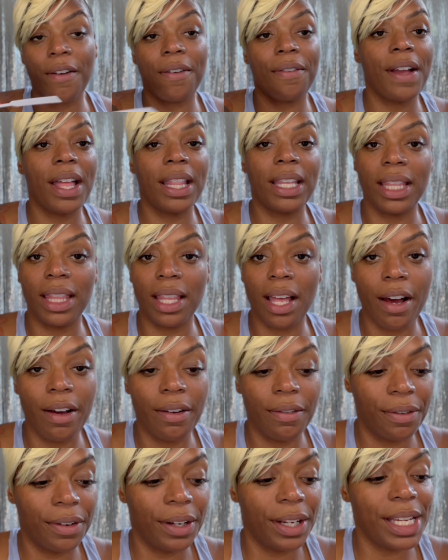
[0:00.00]
fell in
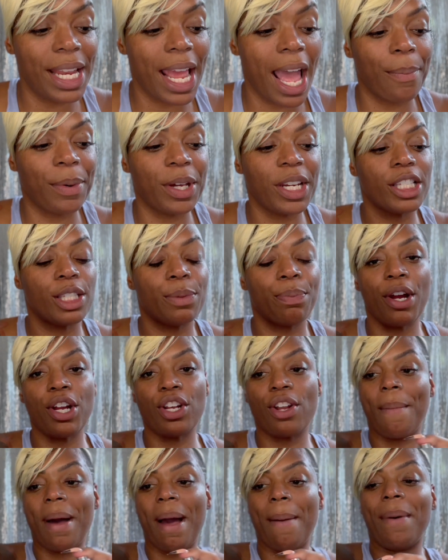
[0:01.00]
love. Now I'm gonna spray it
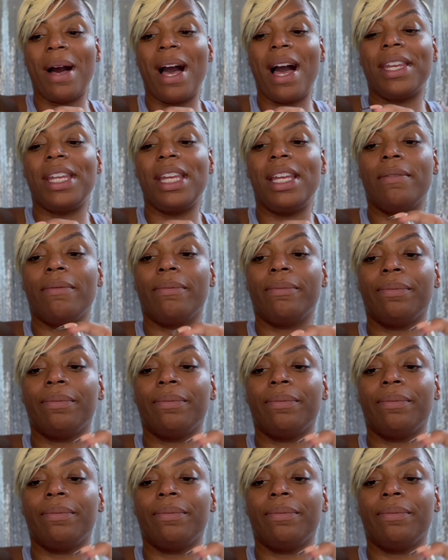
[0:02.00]
on my body,